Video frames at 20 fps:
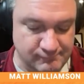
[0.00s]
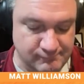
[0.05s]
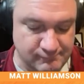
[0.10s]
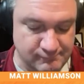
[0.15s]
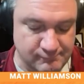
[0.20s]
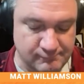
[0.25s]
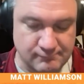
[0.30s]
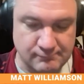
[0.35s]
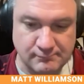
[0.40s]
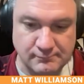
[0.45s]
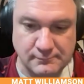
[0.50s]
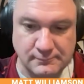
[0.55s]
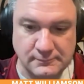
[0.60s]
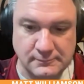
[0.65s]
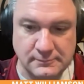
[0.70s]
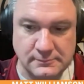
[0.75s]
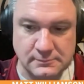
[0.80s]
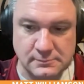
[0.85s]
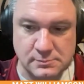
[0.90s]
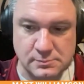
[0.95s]

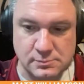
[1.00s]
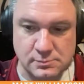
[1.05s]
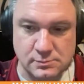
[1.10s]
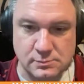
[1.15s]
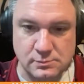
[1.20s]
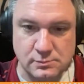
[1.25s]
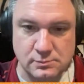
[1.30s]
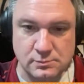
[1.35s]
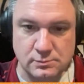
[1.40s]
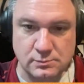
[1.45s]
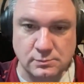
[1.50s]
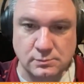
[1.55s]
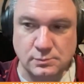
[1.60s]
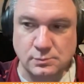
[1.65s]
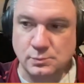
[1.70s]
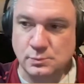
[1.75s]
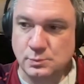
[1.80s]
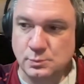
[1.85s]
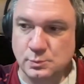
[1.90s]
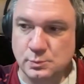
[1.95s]

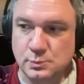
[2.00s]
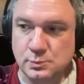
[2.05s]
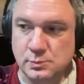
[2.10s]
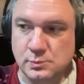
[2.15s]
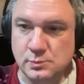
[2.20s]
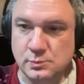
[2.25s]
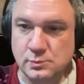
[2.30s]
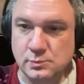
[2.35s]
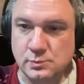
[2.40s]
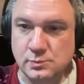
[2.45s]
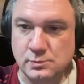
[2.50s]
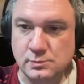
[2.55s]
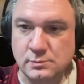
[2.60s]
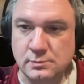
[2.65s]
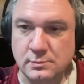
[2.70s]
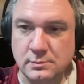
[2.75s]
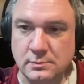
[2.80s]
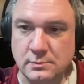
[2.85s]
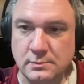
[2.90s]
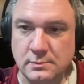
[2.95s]

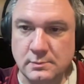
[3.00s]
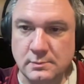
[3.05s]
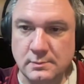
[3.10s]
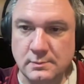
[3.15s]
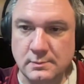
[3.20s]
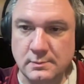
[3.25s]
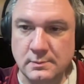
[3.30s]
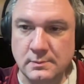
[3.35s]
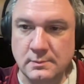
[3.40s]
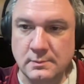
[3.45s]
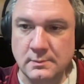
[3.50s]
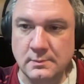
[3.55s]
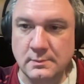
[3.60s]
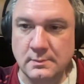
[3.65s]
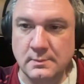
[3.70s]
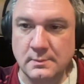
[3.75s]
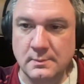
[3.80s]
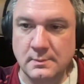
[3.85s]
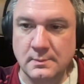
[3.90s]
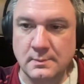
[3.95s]

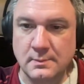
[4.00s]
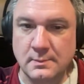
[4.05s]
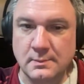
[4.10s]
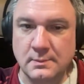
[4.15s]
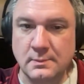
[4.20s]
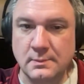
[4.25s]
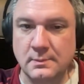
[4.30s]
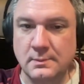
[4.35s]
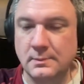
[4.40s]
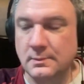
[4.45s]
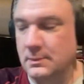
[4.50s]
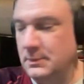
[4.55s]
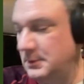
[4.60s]
[no speech]